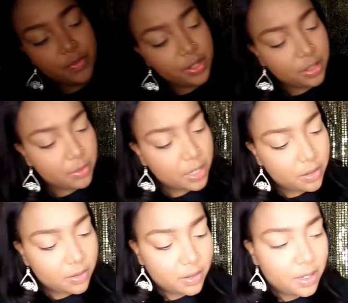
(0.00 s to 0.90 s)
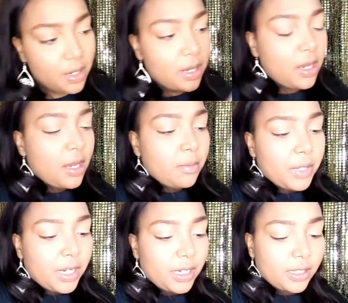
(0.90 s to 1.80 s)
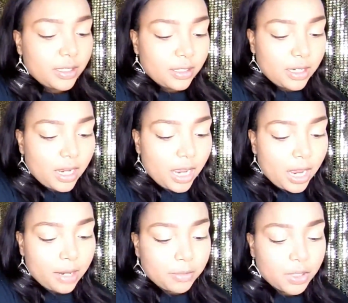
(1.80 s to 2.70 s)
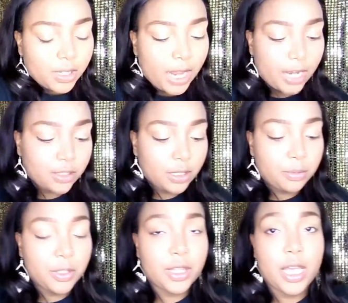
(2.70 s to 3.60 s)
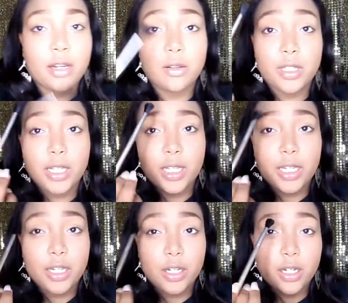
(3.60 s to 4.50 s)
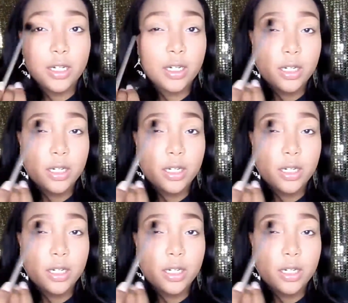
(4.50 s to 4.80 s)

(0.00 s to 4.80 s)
very well, but I'm gonna actually put that on the inner,